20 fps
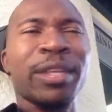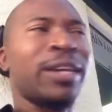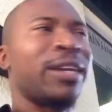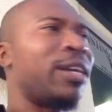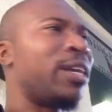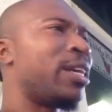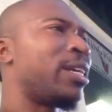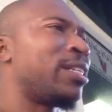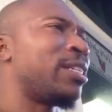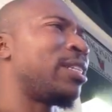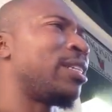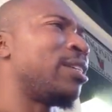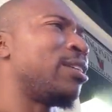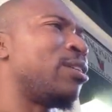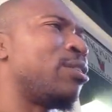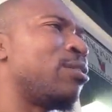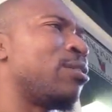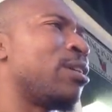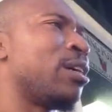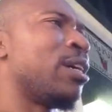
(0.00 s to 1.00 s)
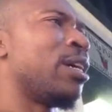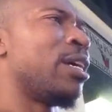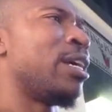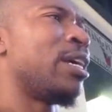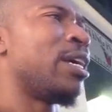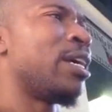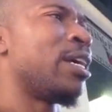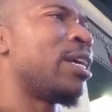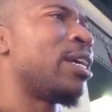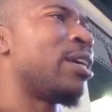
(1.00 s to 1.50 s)
And, you
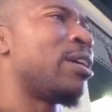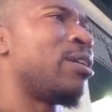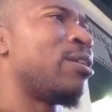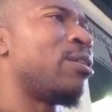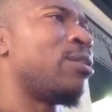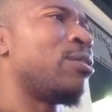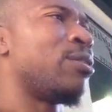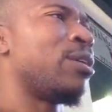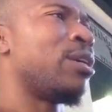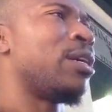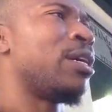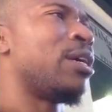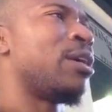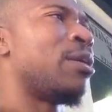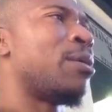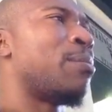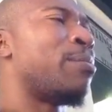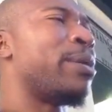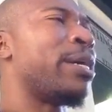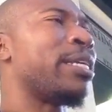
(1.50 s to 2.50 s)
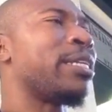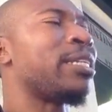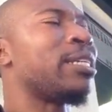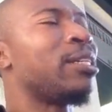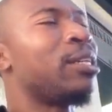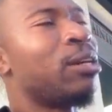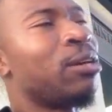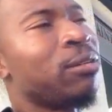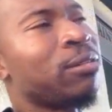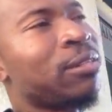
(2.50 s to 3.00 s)
know, but,
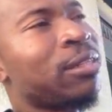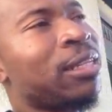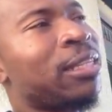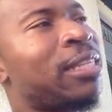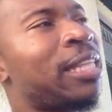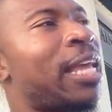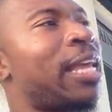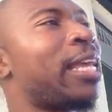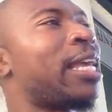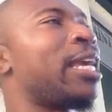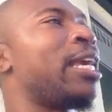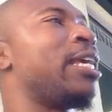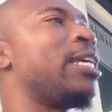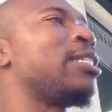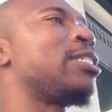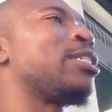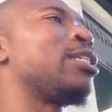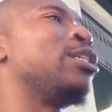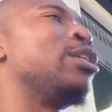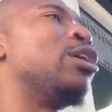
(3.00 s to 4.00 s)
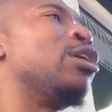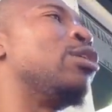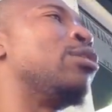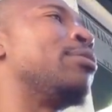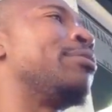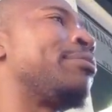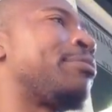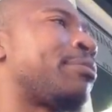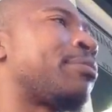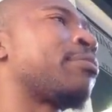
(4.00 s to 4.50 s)
you know, the thing is, you
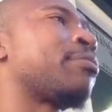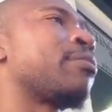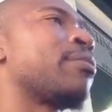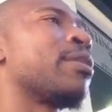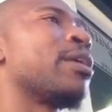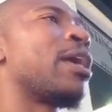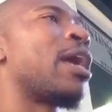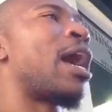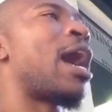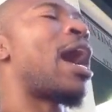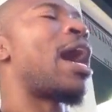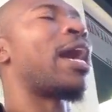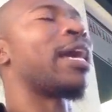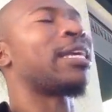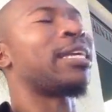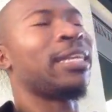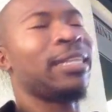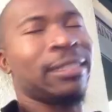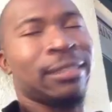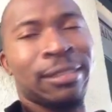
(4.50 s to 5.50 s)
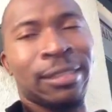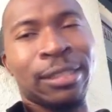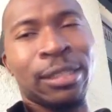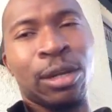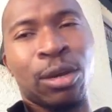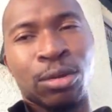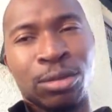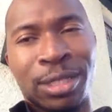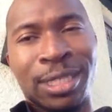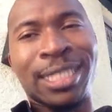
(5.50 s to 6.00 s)
know, I can, you
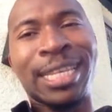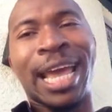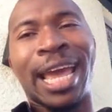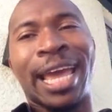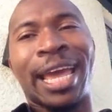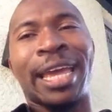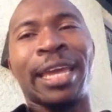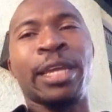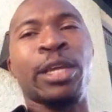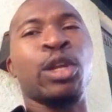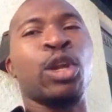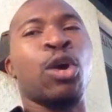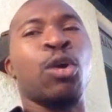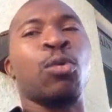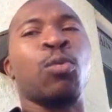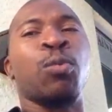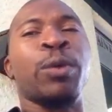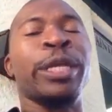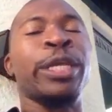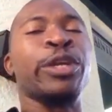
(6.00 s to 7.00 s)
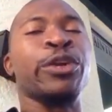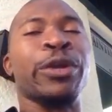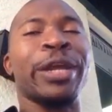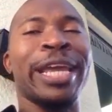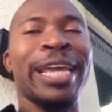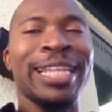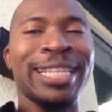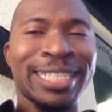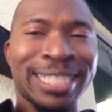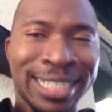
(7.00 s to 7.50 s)
know, say, you know, when you're
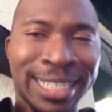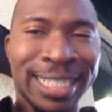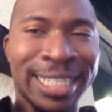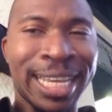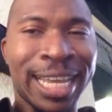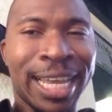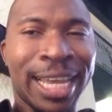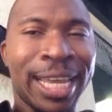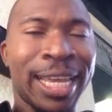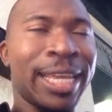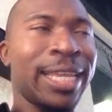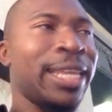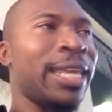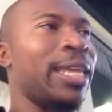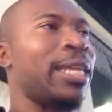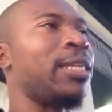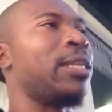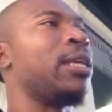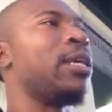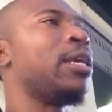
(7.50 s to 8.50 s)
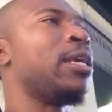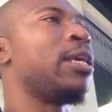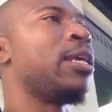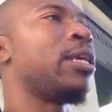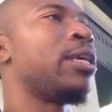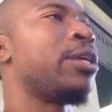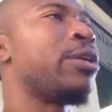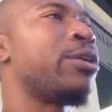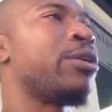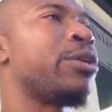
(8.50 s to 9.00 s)
in sin and
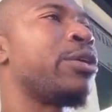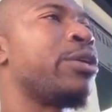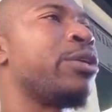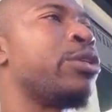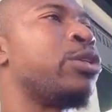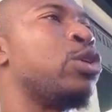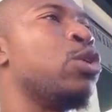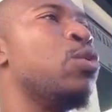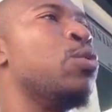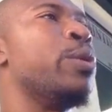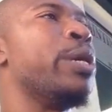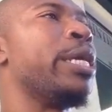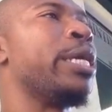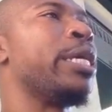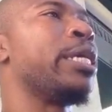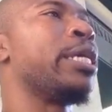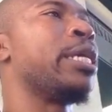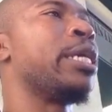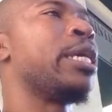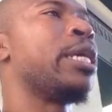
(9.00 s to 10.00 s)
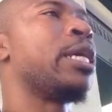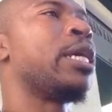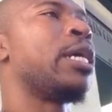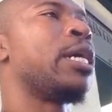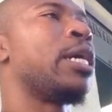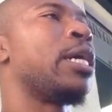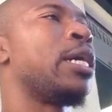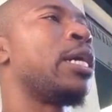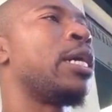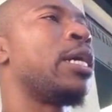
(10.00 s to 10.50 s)
you're doing
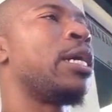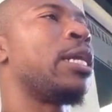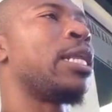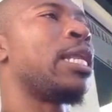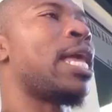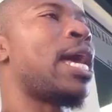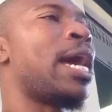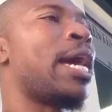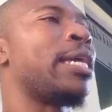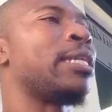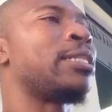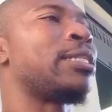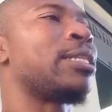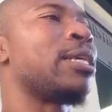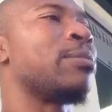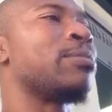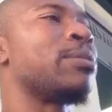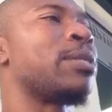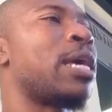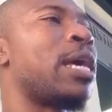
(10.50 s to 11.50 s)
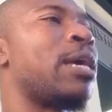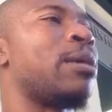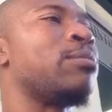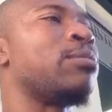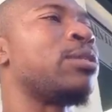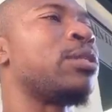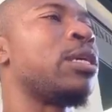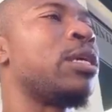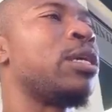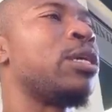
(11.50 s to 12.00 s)
a lot,
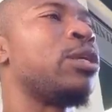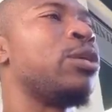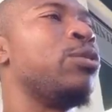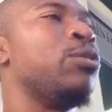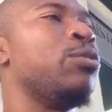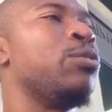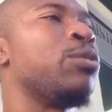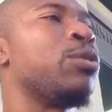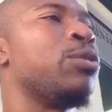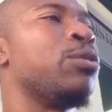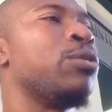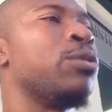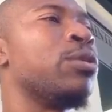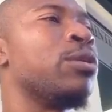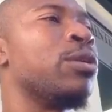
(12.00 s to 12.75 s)
sometimes you